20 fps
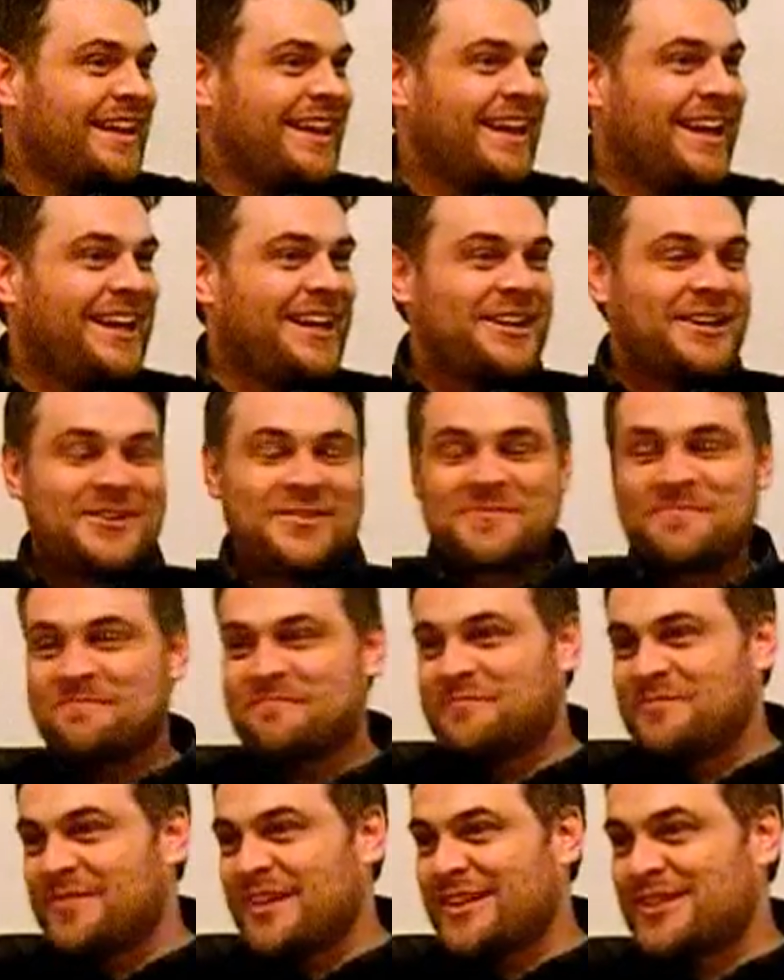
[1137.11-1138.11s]

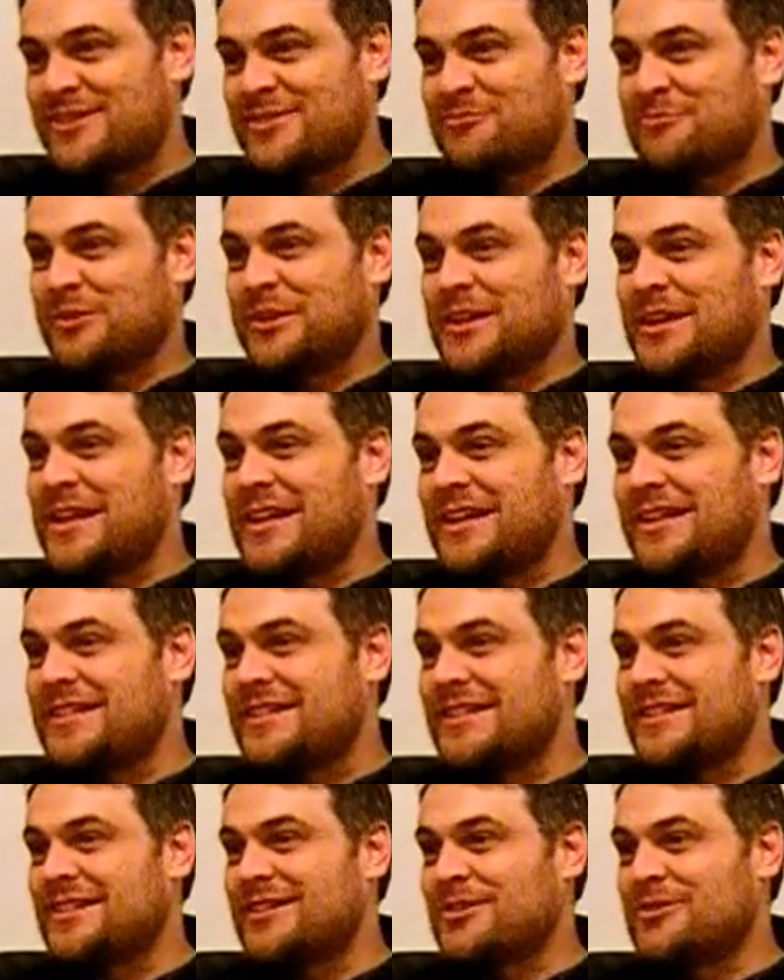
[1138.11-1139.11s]
That's what it is.
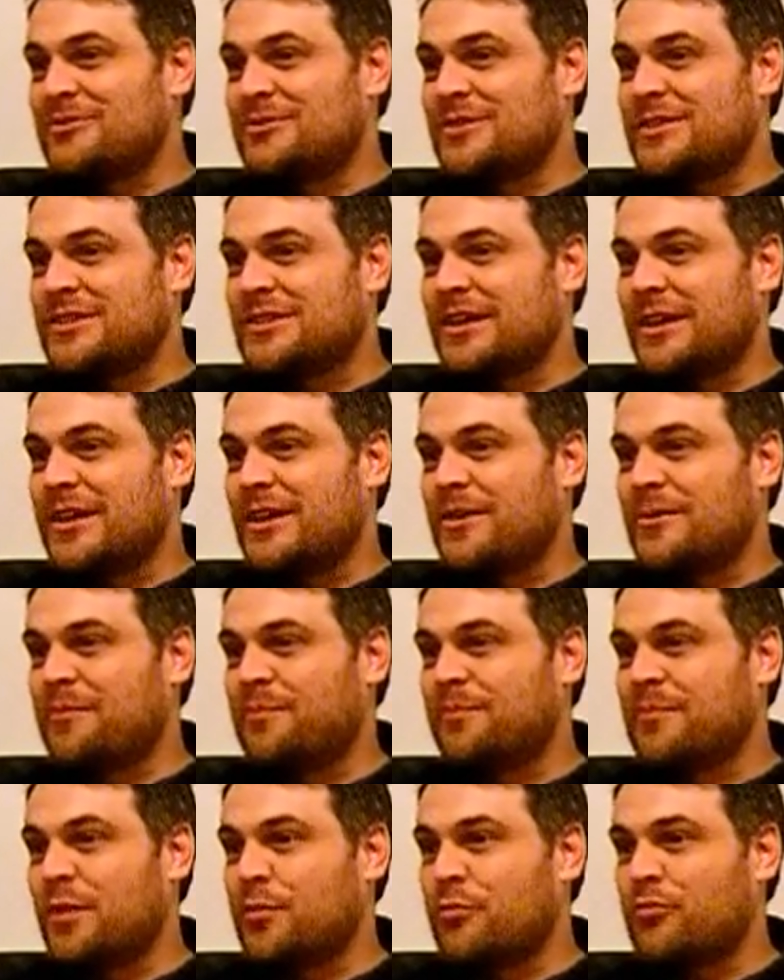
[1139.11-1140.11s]
They don't
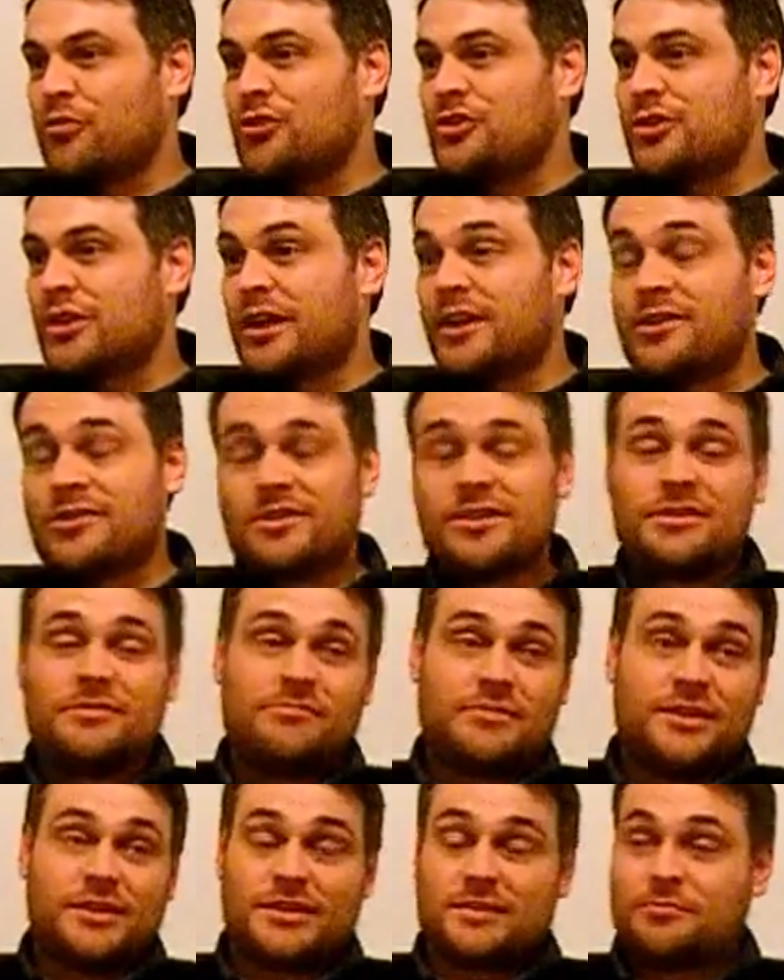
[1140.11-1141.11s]
appreciate, because
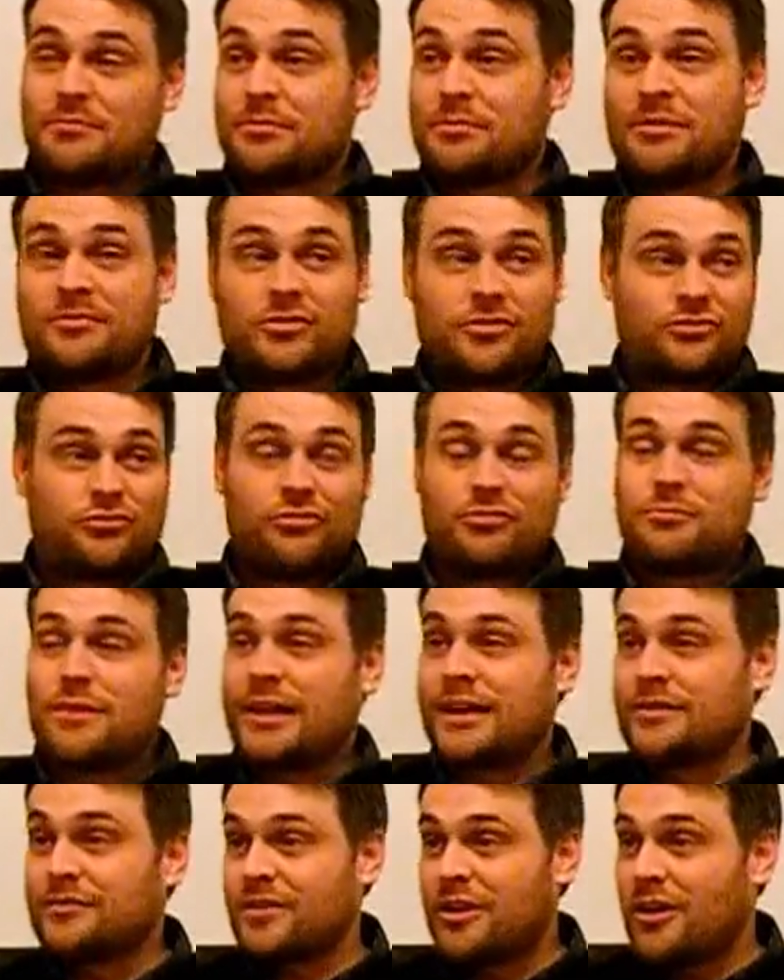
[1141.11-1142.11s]
he's a true
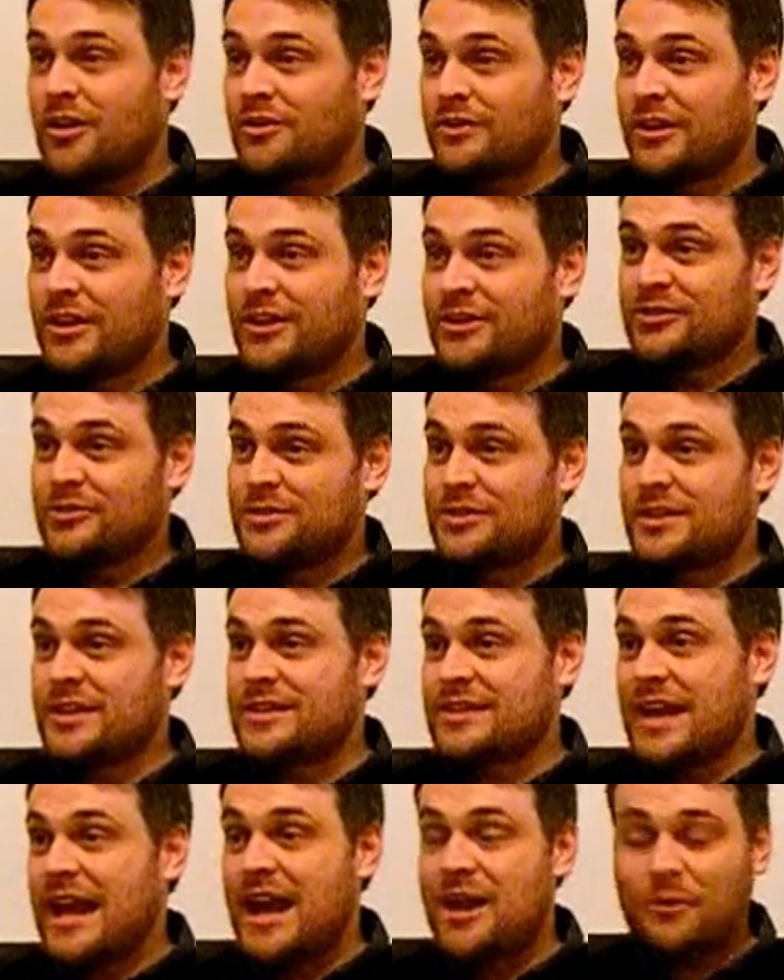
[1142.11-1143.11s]
man of God, so he
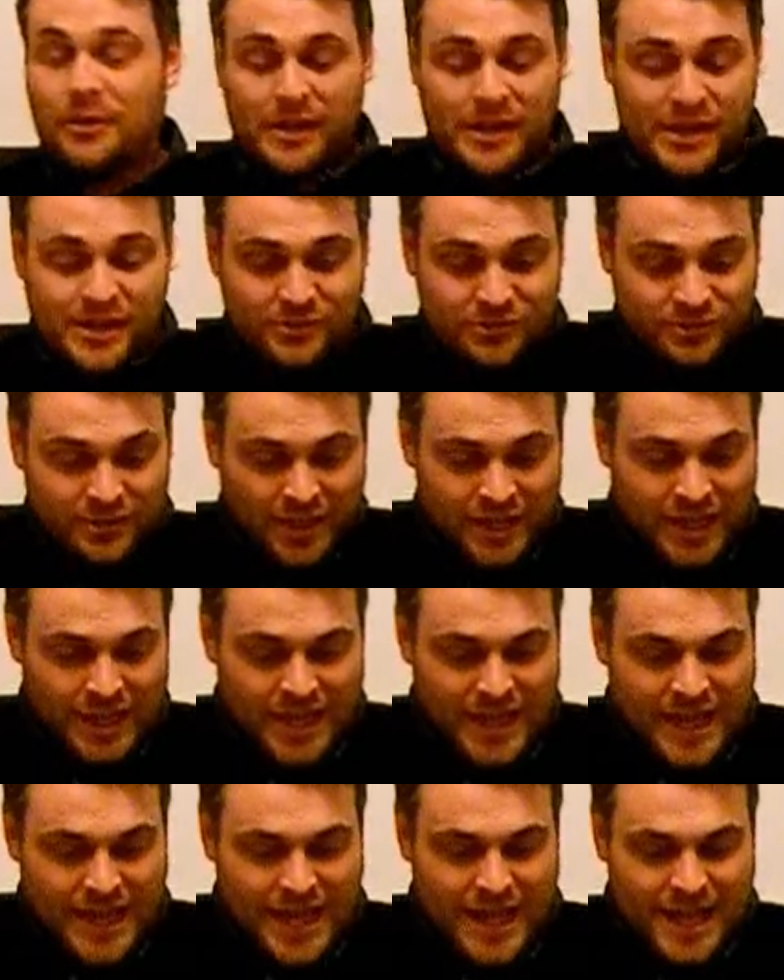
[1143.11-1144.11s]
says it how it is.
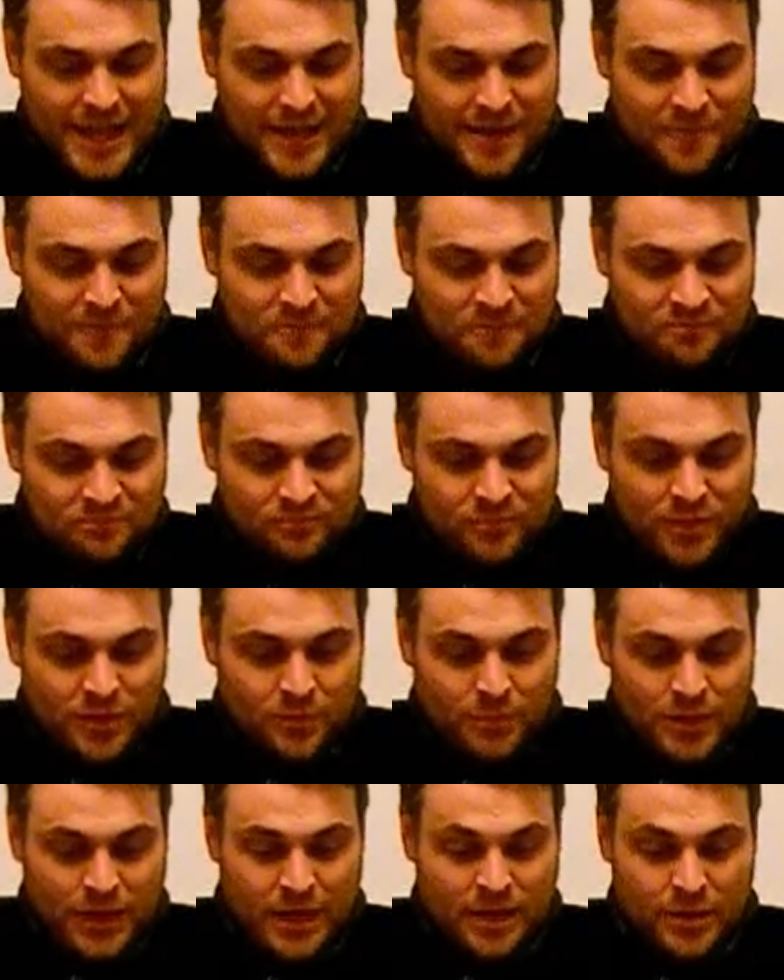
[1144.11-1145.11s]

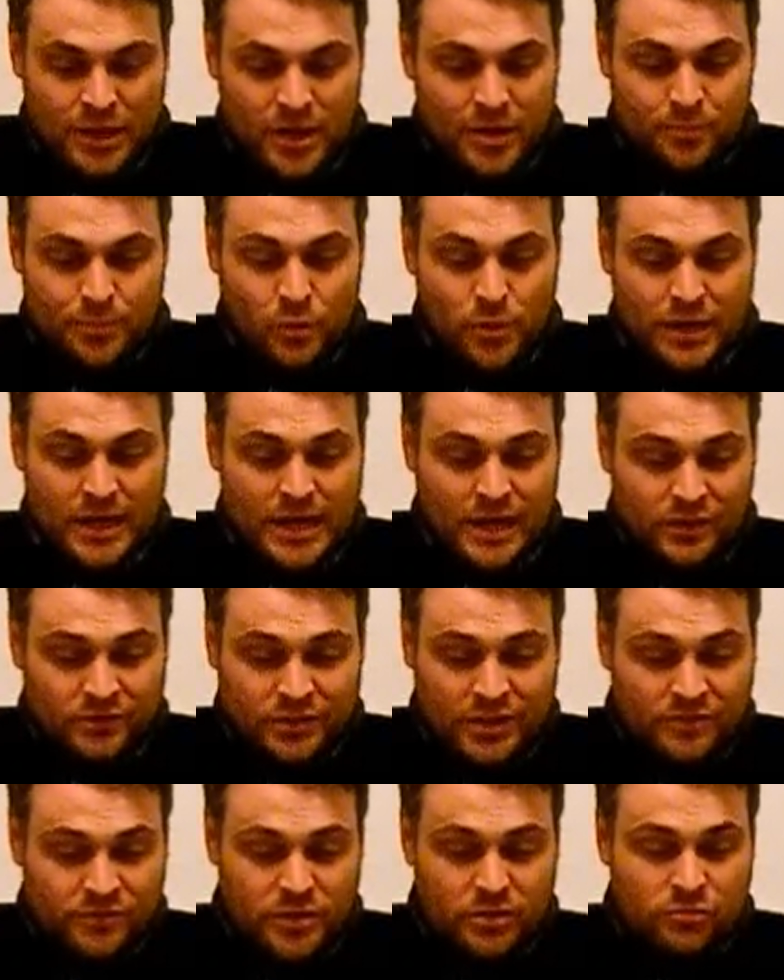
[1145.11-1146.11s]
But he has
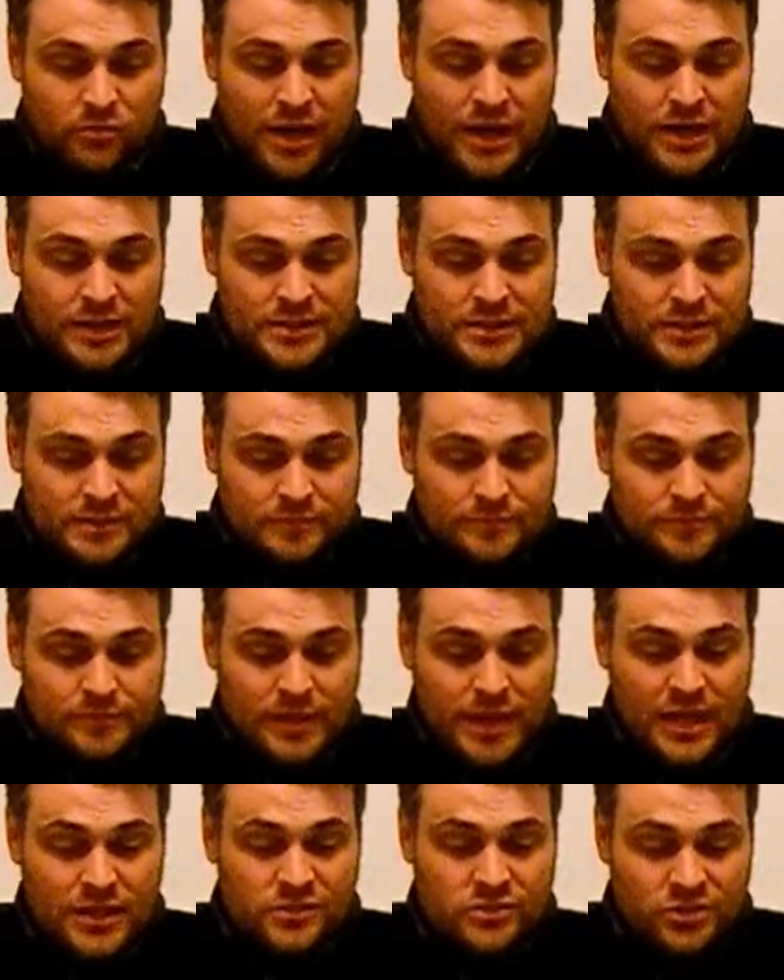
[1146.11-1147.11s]
every right.
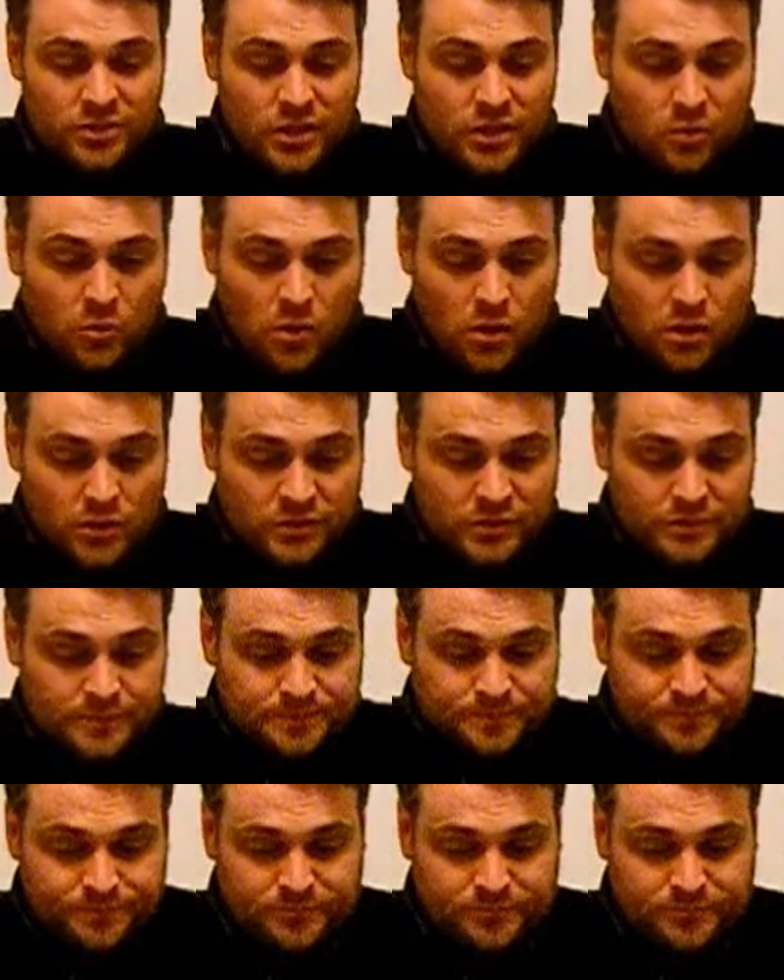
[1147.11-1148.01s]
And you know what?